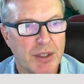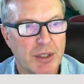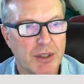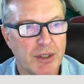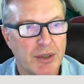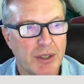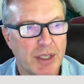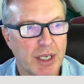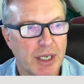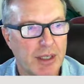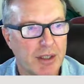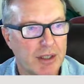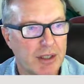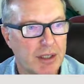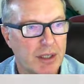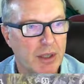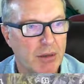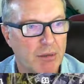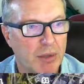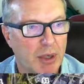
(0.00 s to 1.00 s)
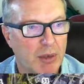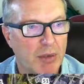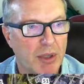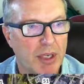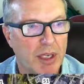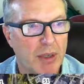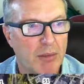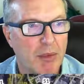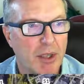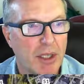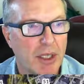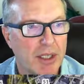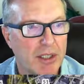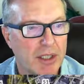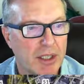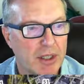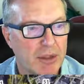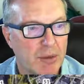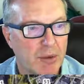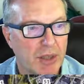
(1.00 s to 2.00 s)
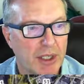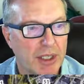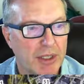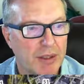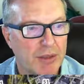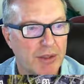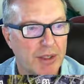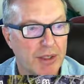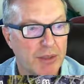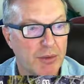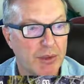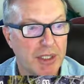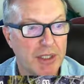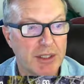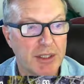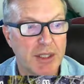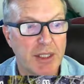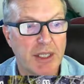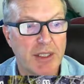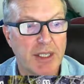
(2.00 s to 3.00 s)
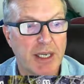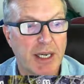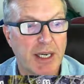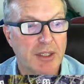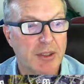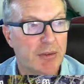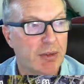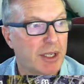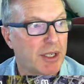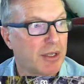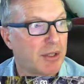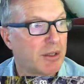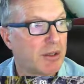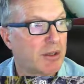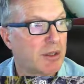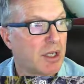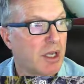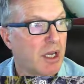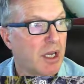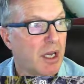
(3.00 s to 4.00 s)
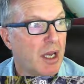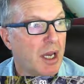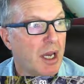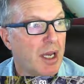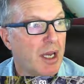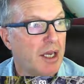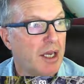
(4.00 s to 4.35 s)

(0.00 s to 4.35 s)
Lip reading: are things that you can't see on public MLS because we're linked to things. We can see the tax records,